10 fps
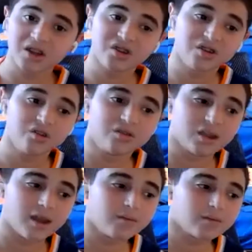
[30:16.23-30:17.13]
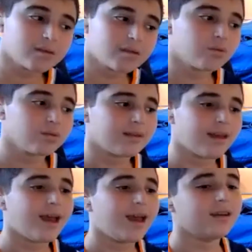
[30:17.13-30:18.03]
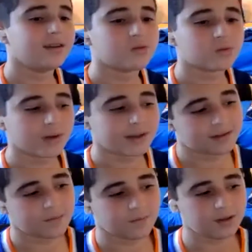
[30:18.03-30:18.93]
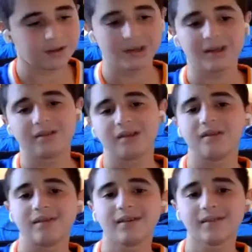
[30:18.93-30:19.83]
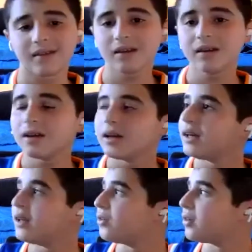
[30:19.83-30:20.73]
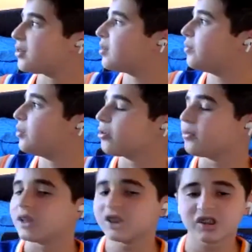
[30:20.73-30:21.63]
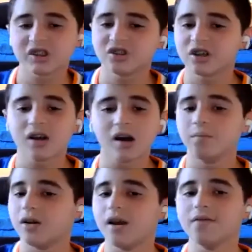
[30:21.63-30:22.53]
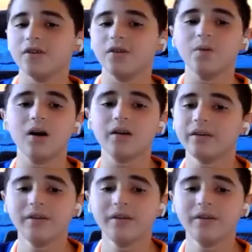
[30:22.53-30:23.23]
those games towards the end of the 2017-18 season, you know what, Tim Hardaway just chuck up whatever he wanted.